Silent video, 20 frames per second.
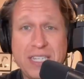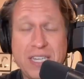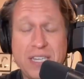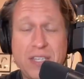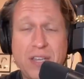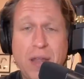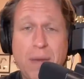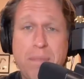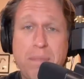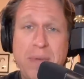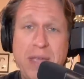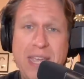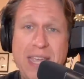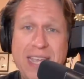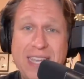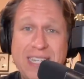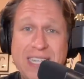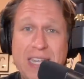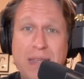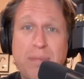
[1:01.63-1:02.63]
It's on
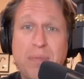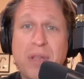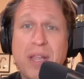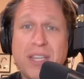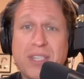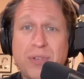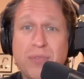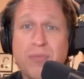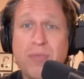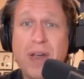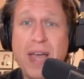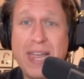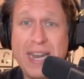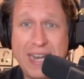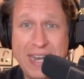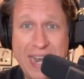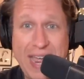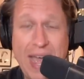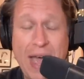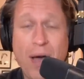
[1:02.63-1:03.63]
BET Plus right
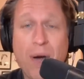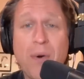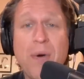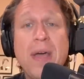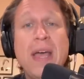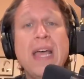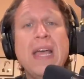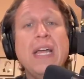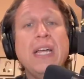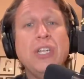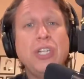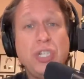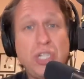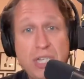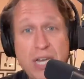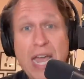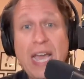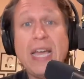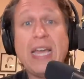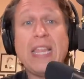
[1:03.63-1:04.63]
now.
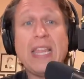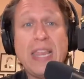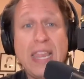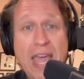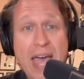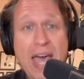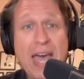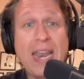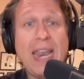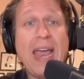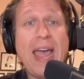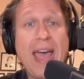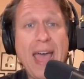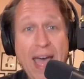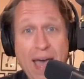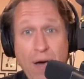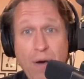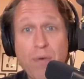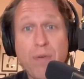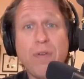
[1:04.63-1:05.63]
Check that
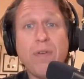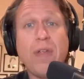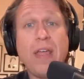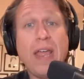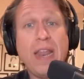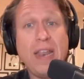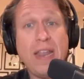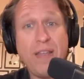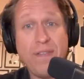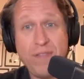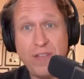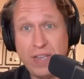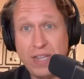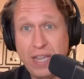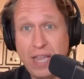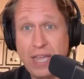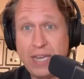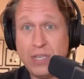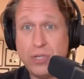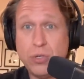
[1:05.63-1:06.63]
out. And if you'd
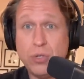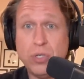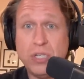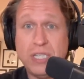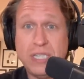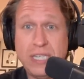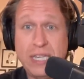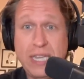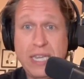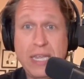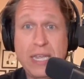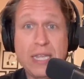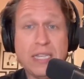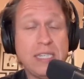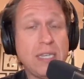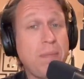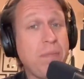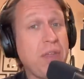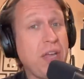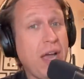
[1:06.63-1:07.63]
like to see
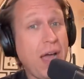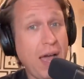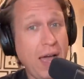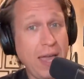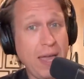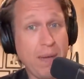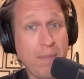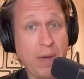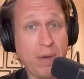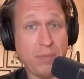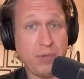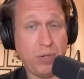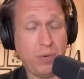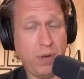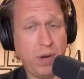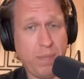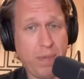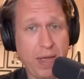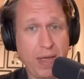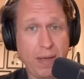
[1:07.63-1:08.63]
something I am up to, what
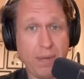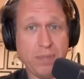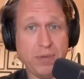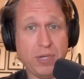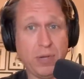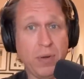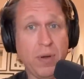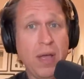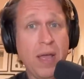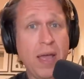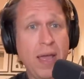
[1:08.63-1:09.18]
am I up to?